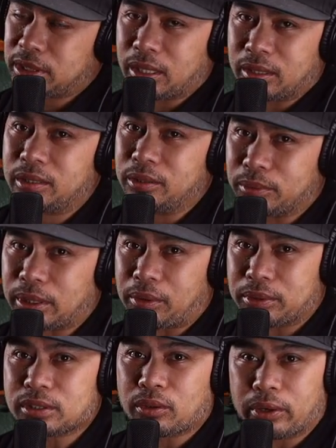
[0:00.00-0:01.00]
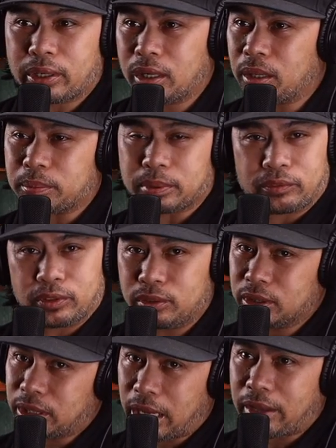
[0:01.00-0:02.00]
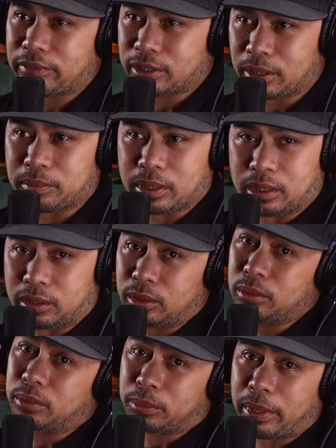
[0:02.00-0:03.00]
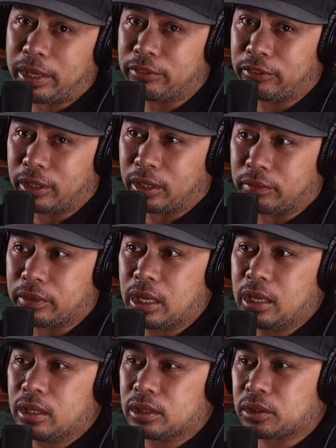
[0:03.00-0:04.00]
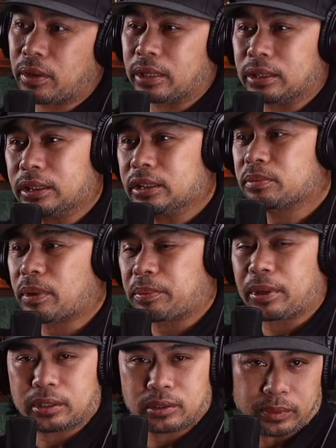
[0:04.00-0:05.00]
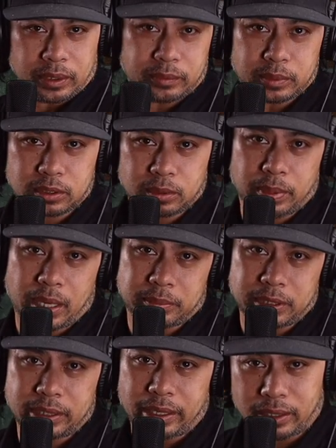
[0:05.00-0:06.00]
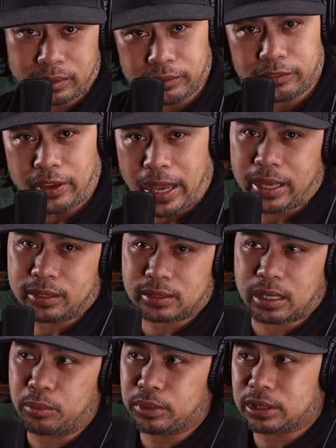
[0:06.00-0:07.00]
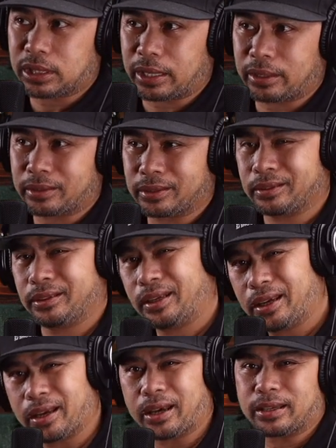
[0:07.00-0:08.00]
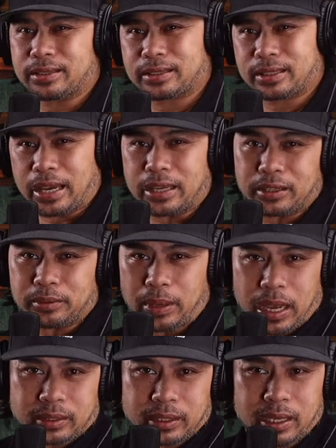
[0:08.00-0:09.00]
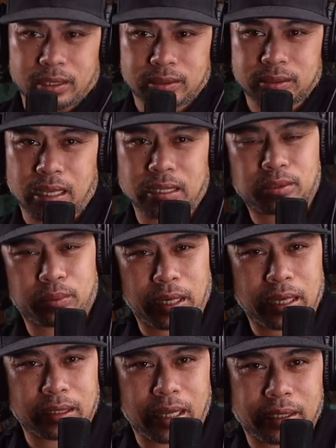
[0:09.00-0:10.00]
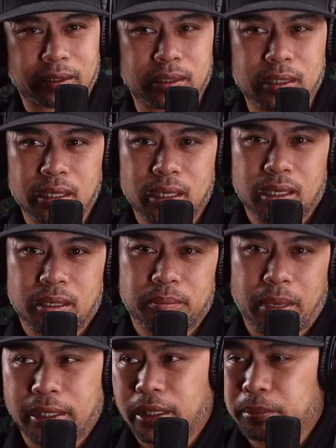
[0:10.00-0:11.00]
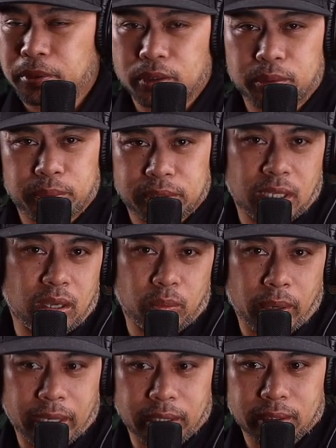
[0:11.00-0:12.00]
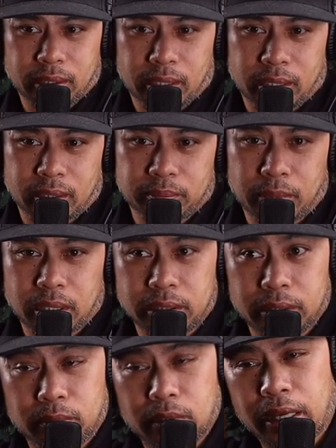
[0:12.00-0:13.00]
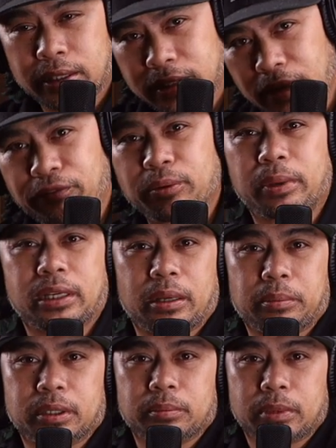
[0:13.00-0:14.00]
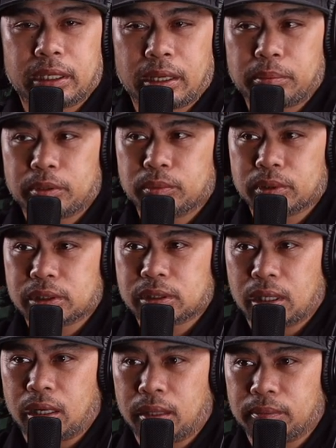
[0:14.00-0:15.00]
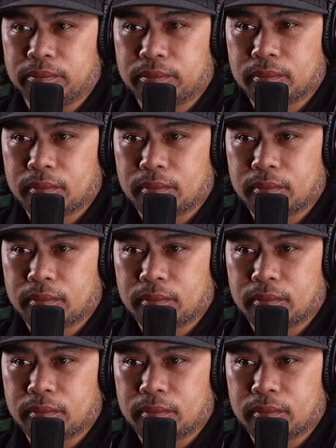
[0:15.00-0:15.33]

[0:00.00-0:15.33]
tell you, when I was growing up, if you didn't have something, you were made fun of. So at least my parents were able to buy me like Vans. I was like a skater back then. That's what I liked. My neighborhood was all white, and my, except for my neighbor, my neighbor was um,